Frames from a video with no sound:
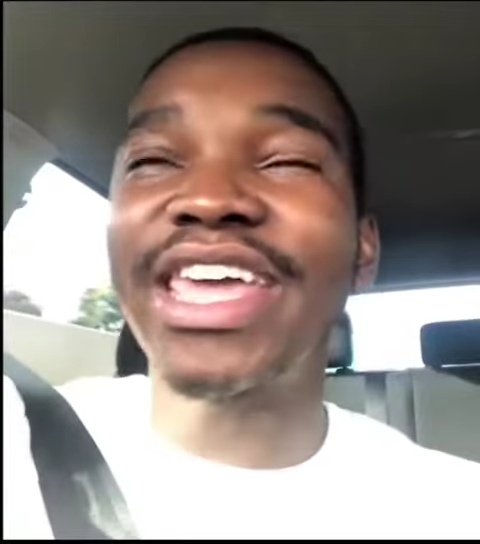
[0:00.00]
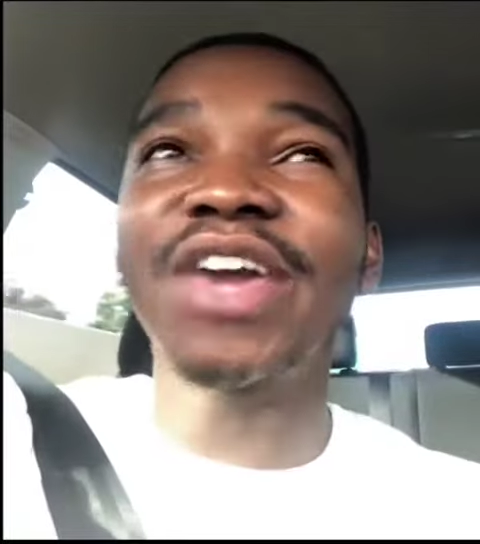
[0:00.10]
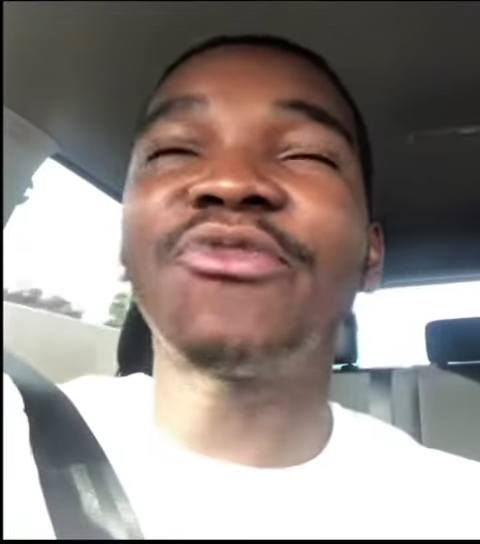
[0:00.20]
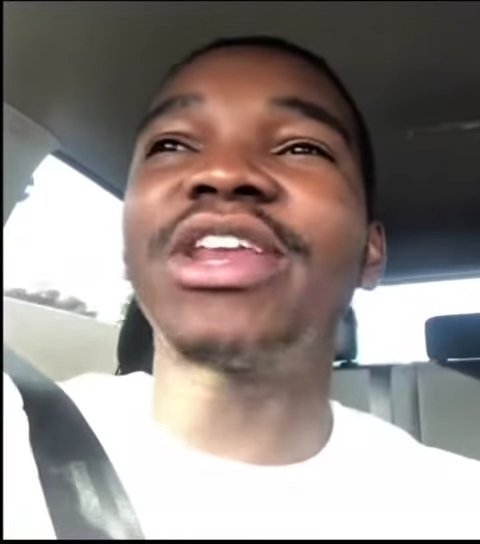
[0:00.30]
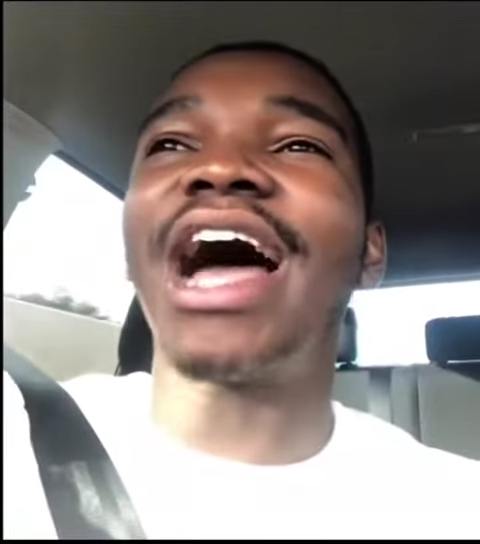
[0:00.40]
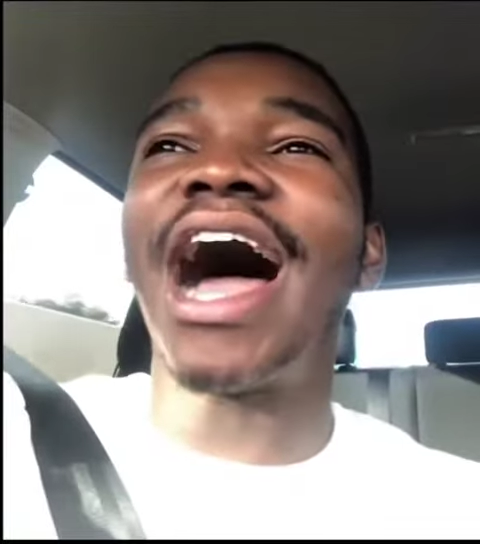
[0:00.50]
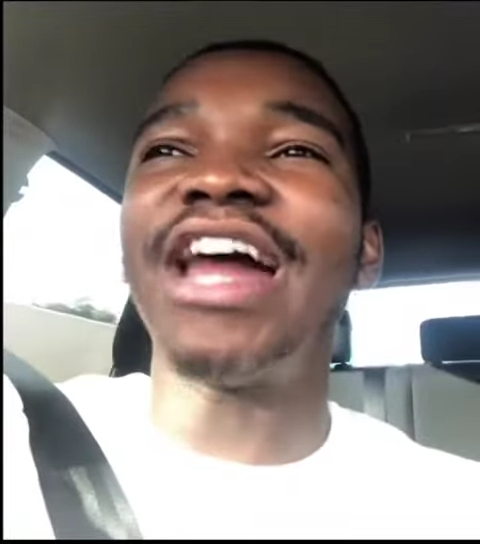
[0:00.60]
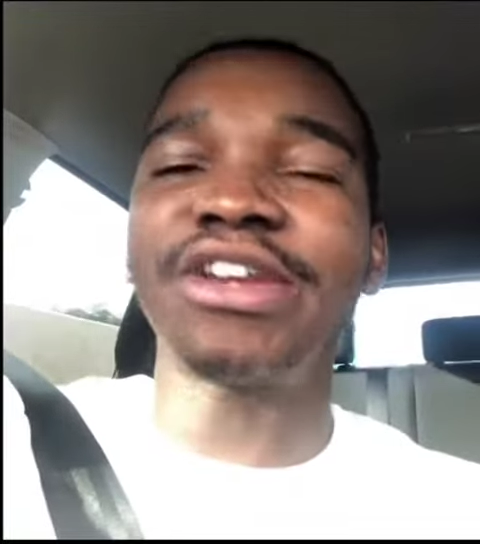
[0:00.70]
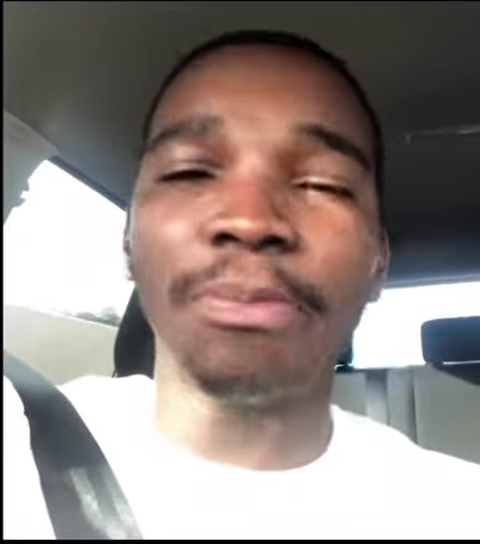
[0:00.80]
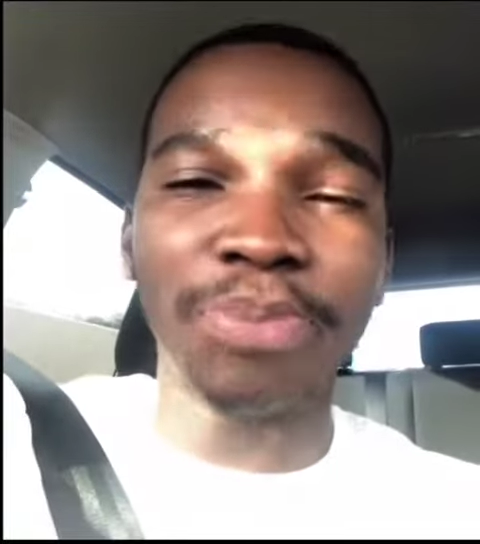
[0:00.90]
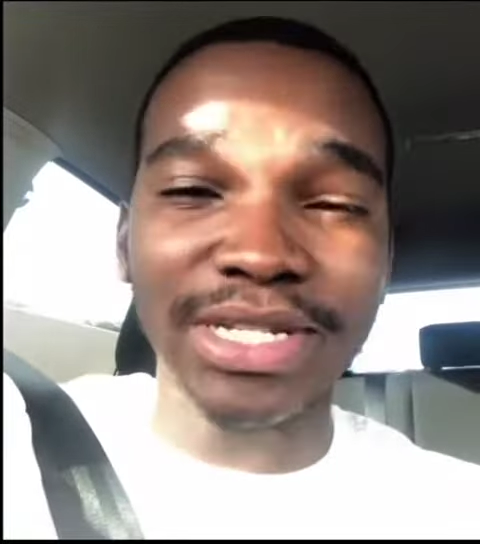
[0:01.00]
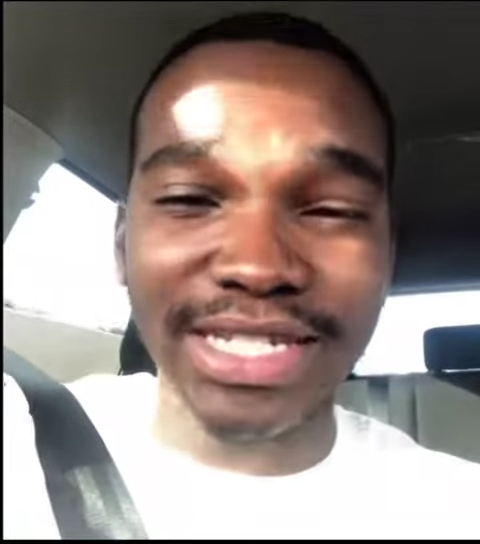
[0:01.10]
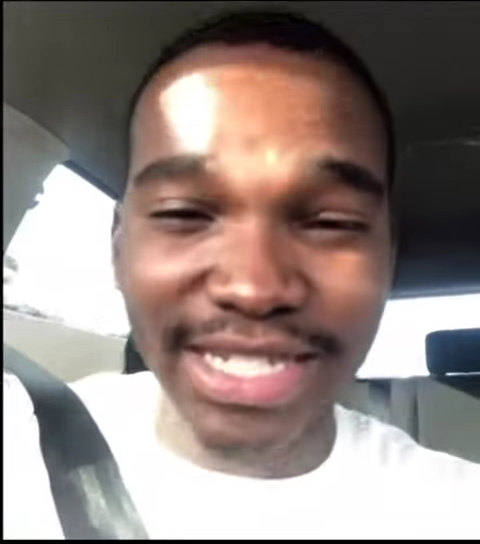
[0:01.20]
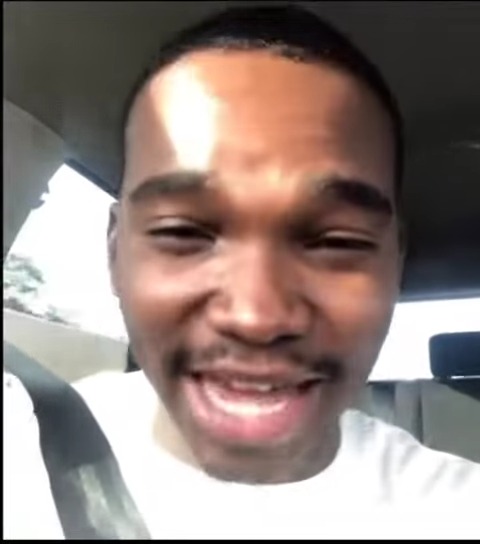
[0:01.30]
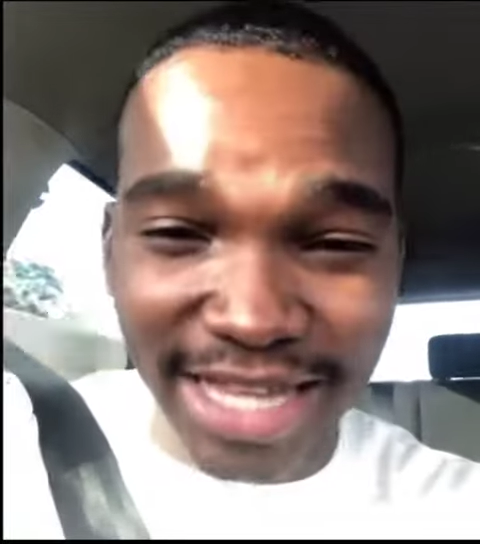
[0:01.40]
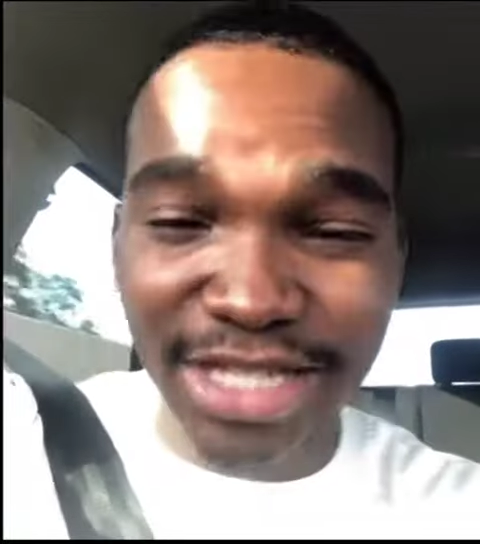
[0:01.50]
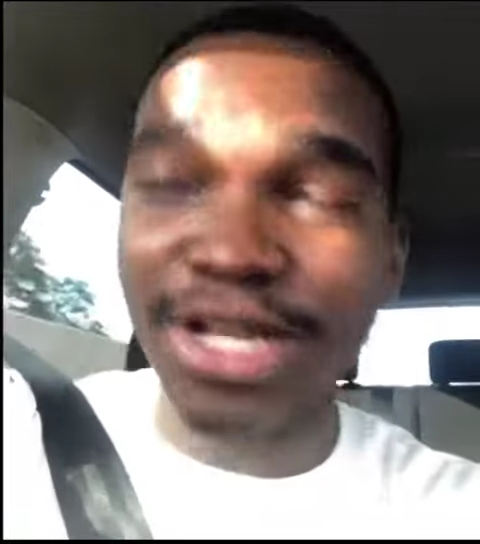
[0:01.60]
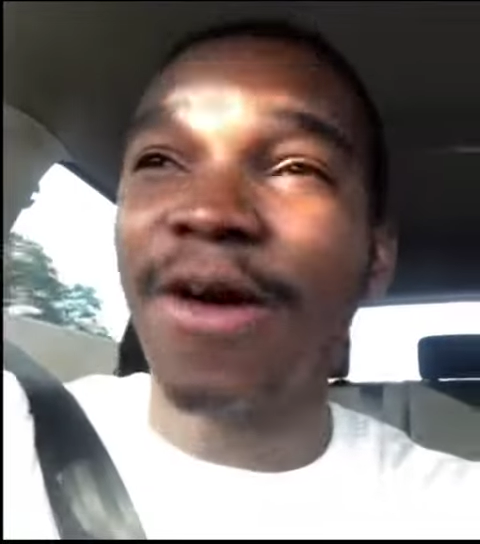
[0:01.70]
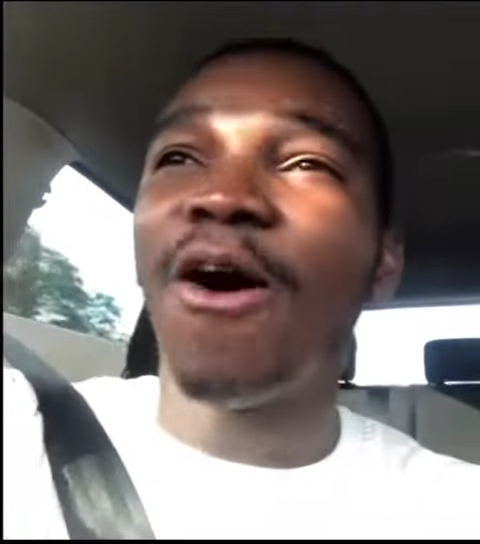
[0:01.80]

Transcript: Give it a hundred percent